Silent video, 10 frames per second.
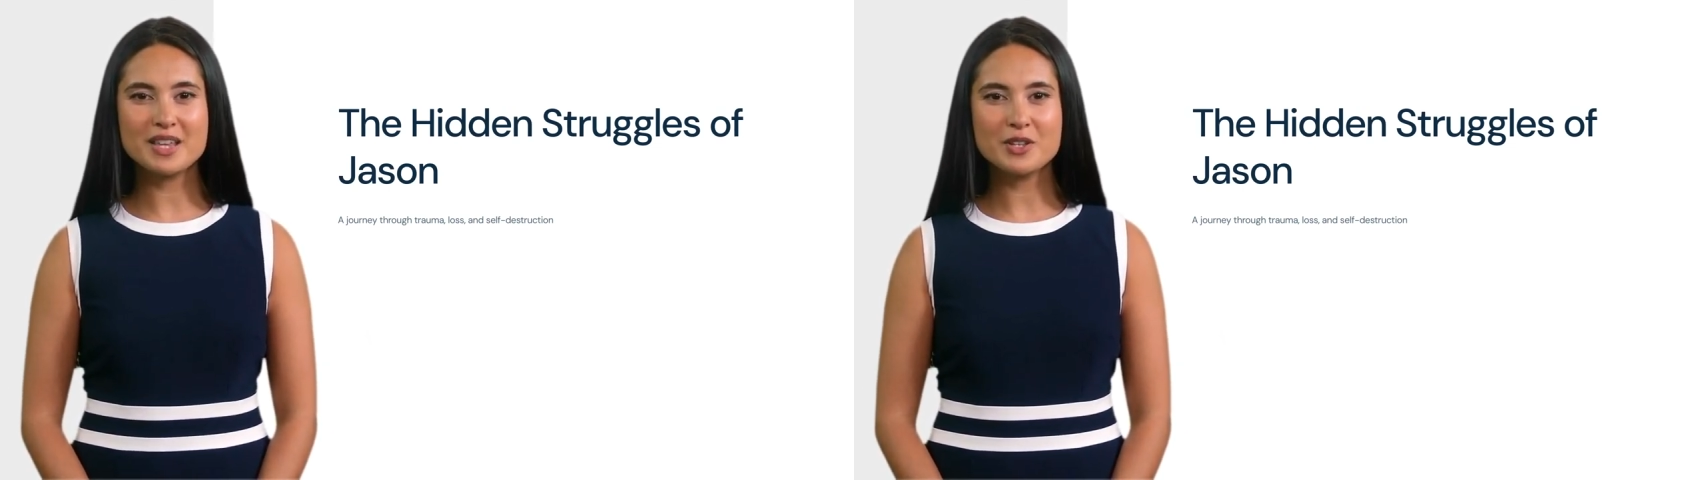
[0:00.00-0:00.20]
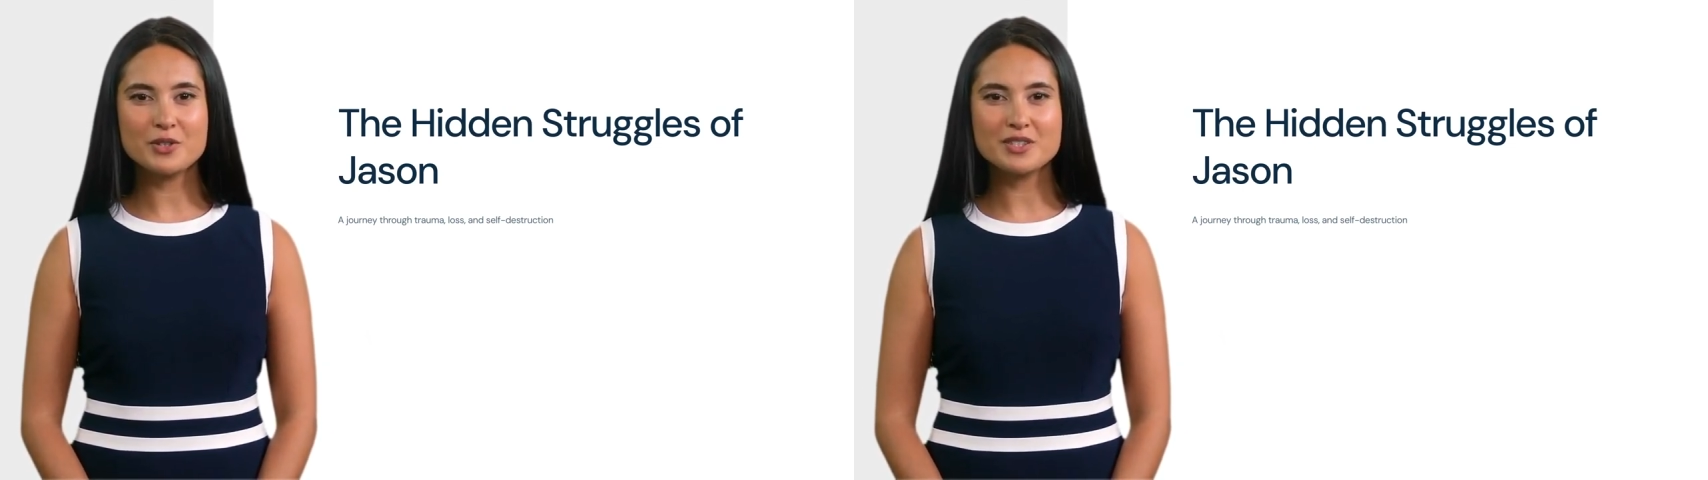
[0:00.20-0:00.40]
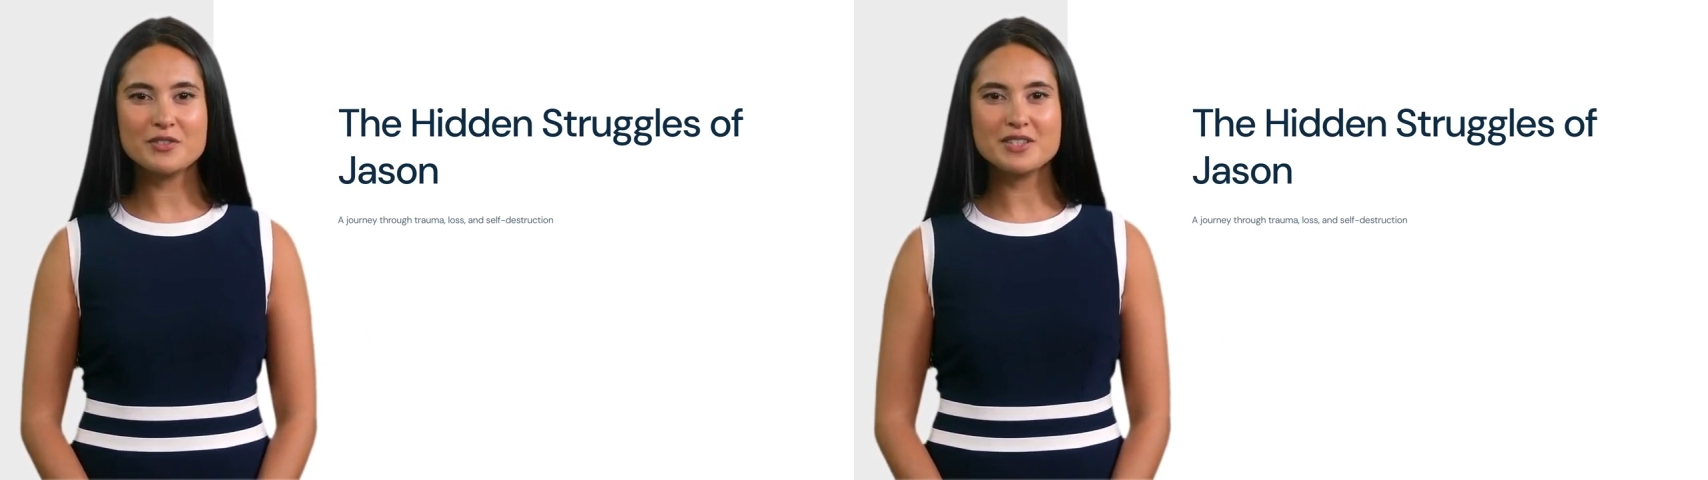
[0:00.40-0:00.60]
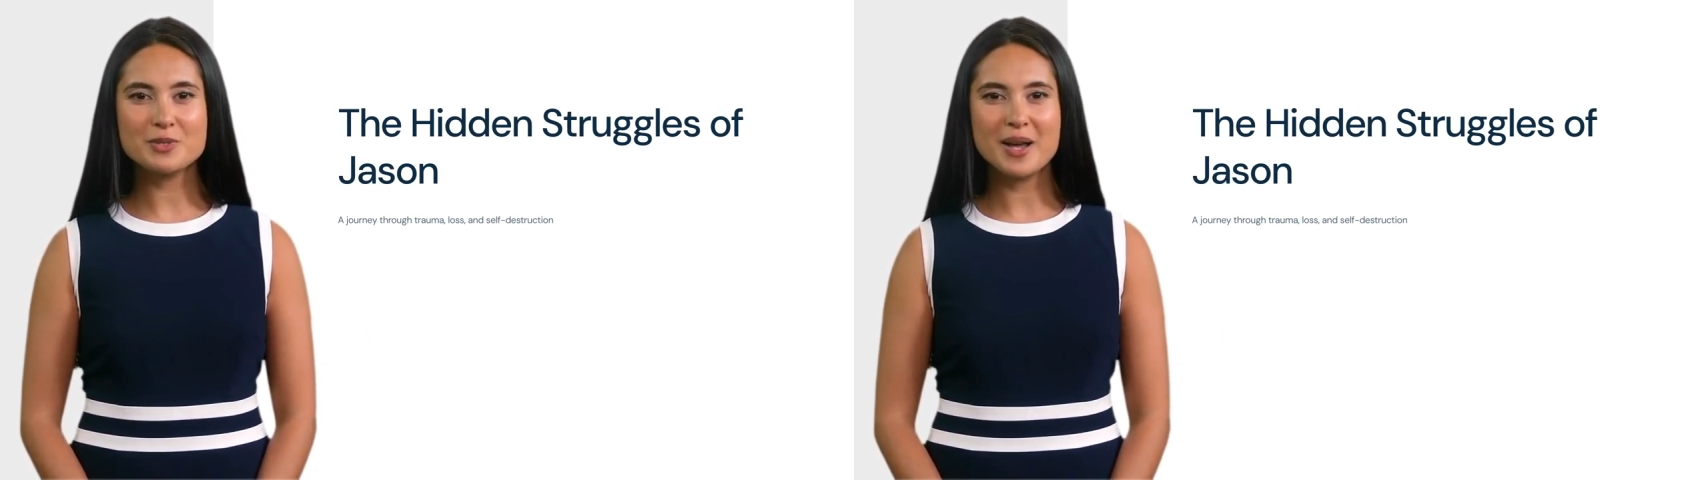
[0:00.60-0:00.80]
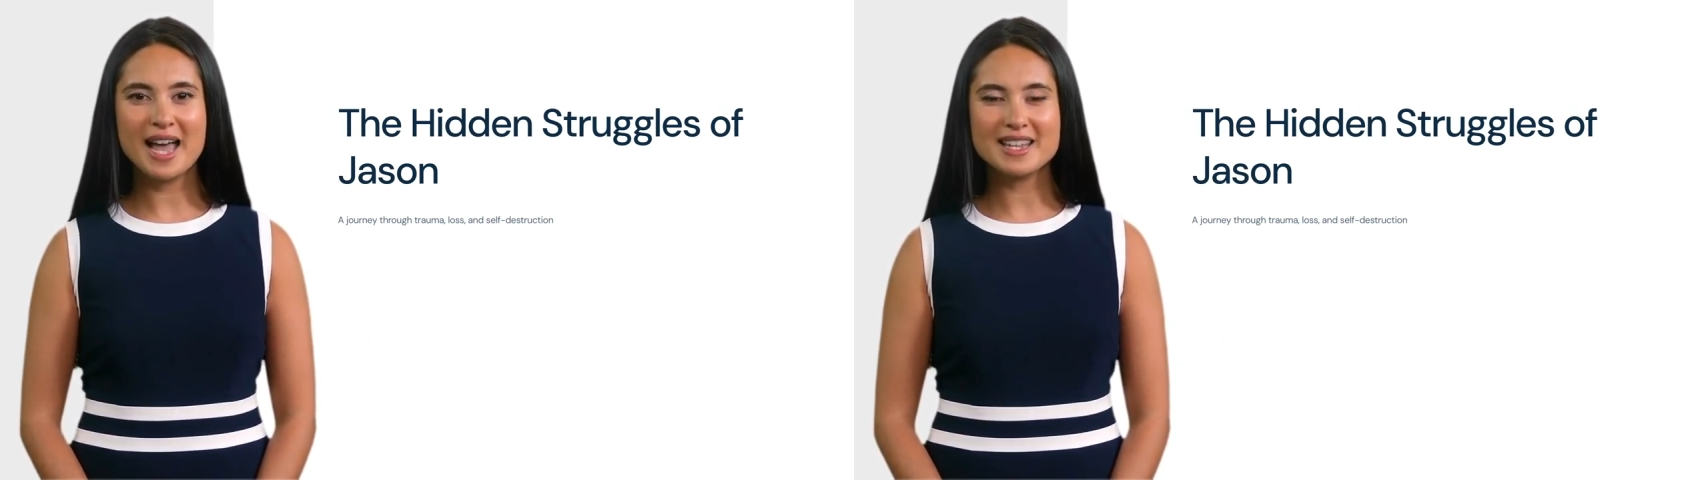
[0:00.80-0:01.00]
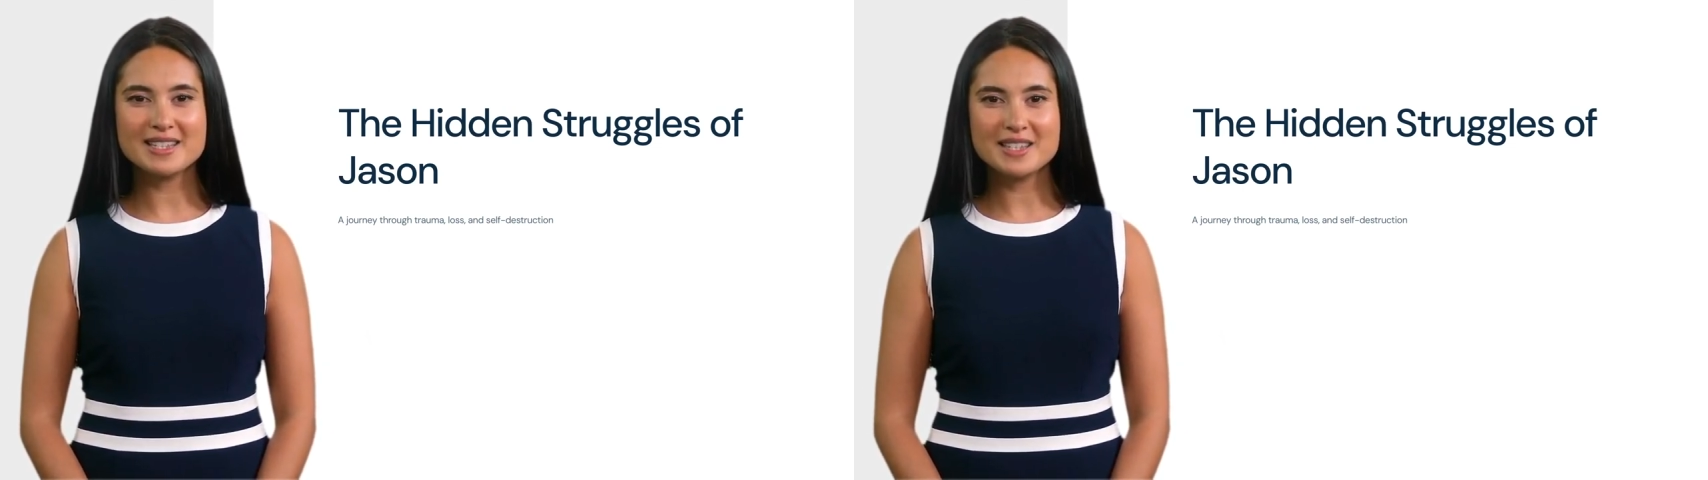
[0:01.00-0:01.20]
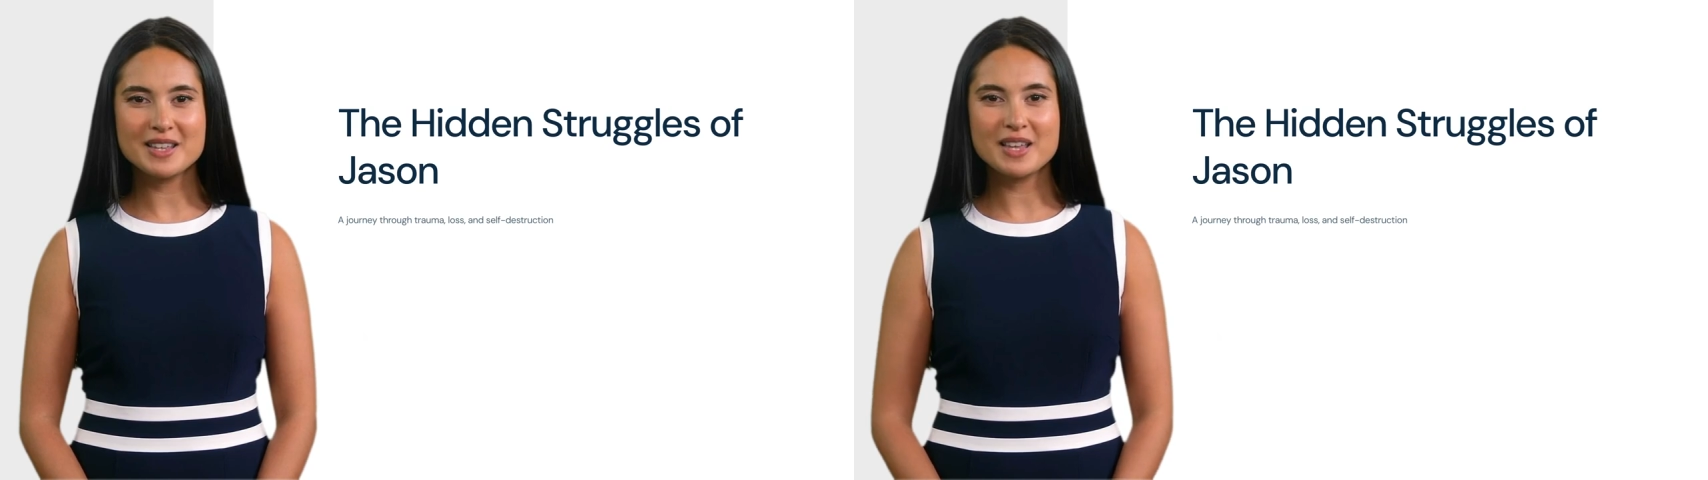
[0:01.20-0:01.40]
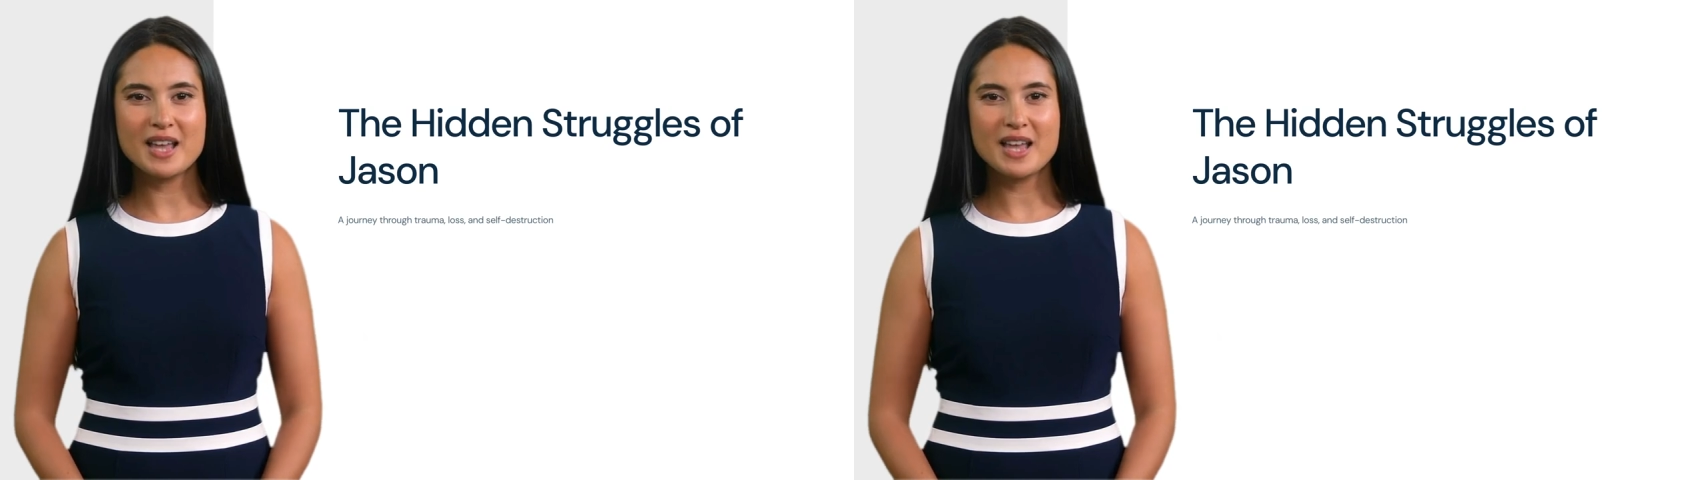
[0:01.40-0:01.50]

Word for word: ghosts of his past,